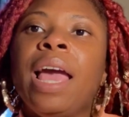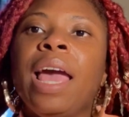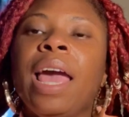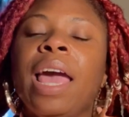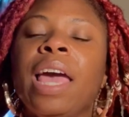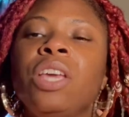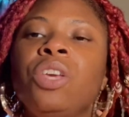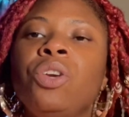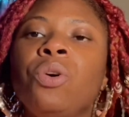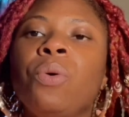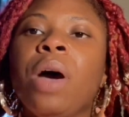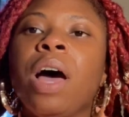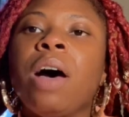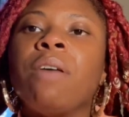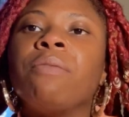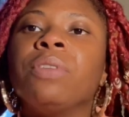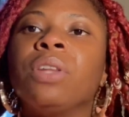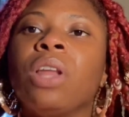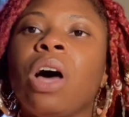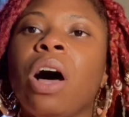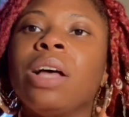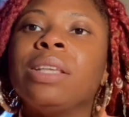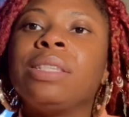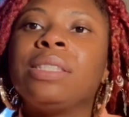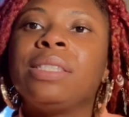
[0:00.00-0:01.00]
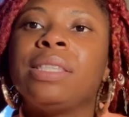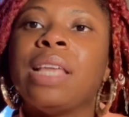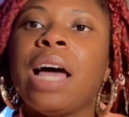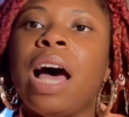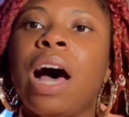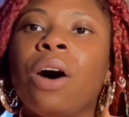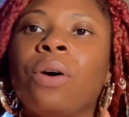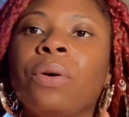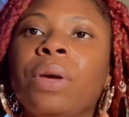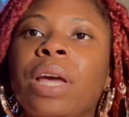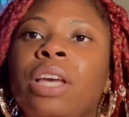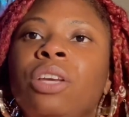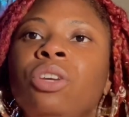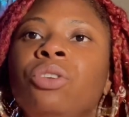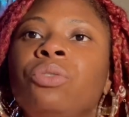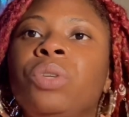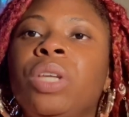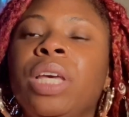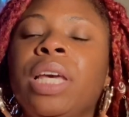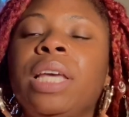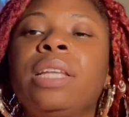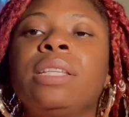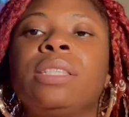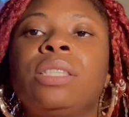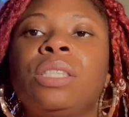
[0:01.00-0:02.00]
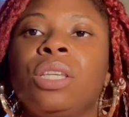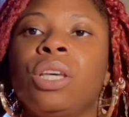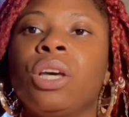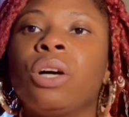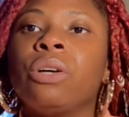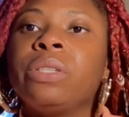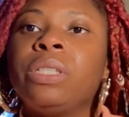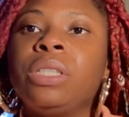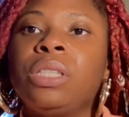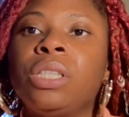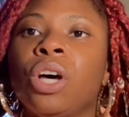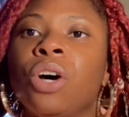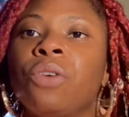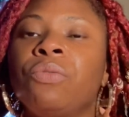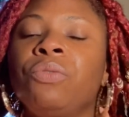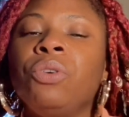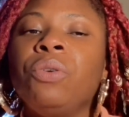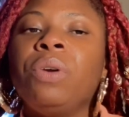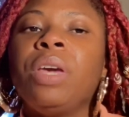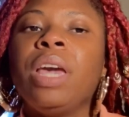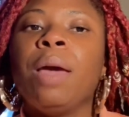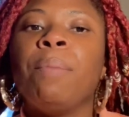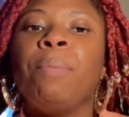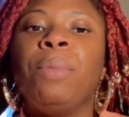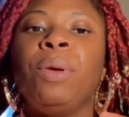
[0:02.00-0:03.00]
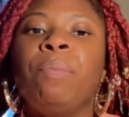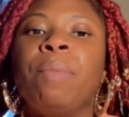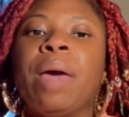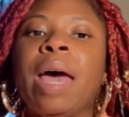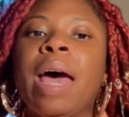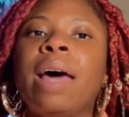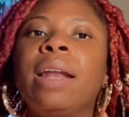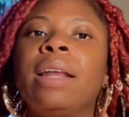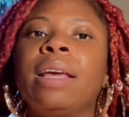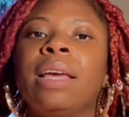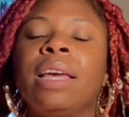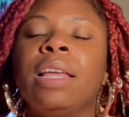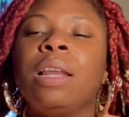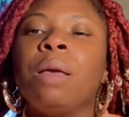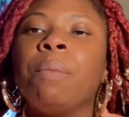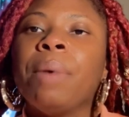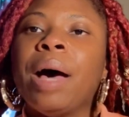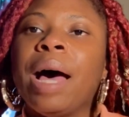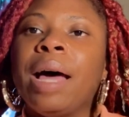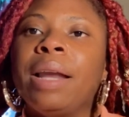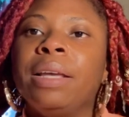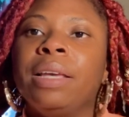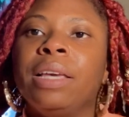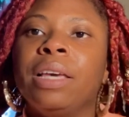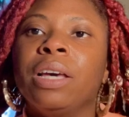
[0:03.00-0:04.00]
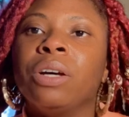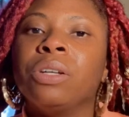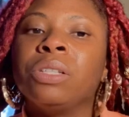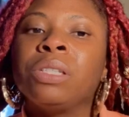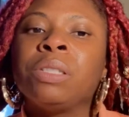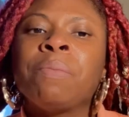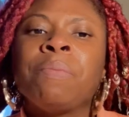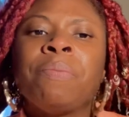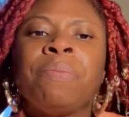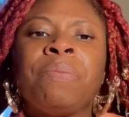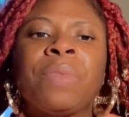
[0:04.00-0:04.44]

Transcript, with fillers: and you have lost out and you did it to yourself. You can't be mad at anybody else.